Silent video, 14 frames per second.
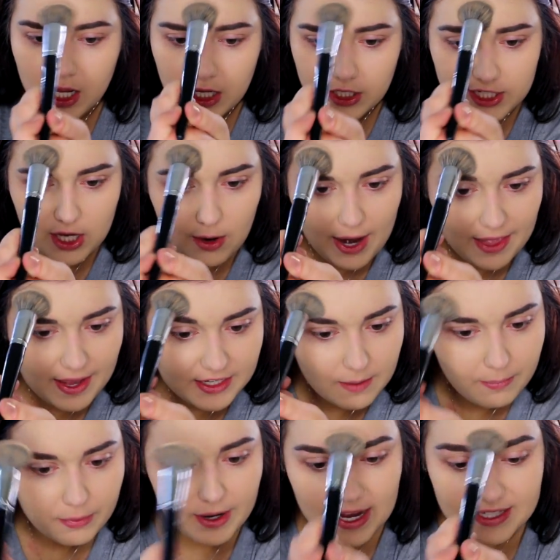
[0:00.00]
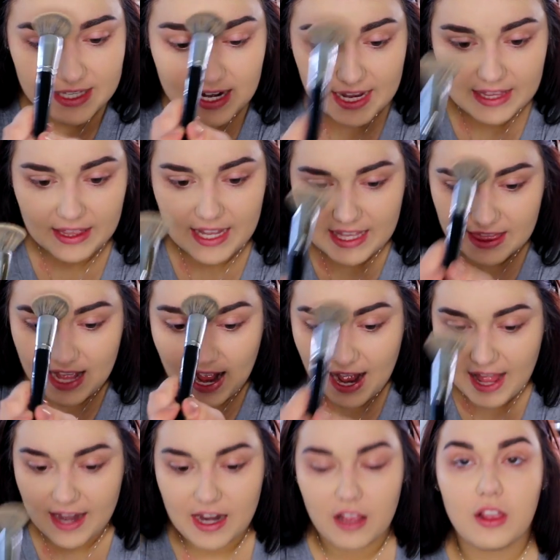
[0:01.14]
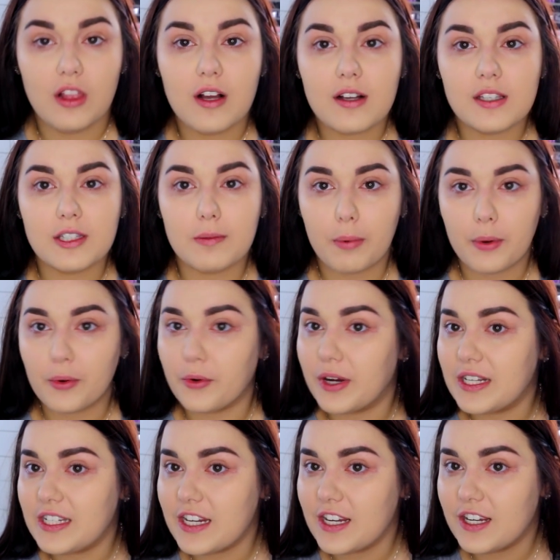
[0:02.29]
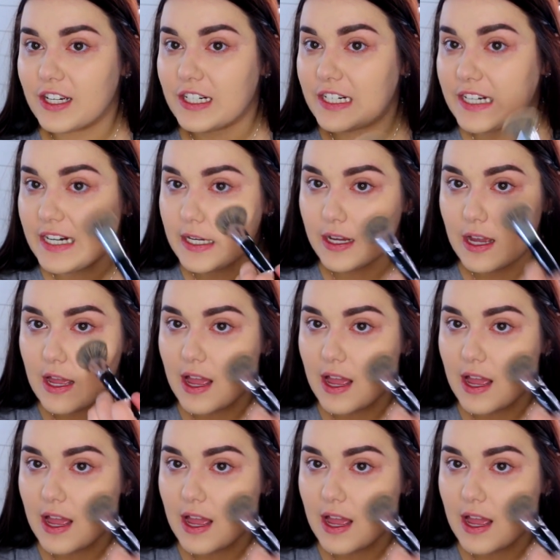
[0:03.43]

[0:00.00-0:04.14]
So I like to press it in like that, and it looks pretty good.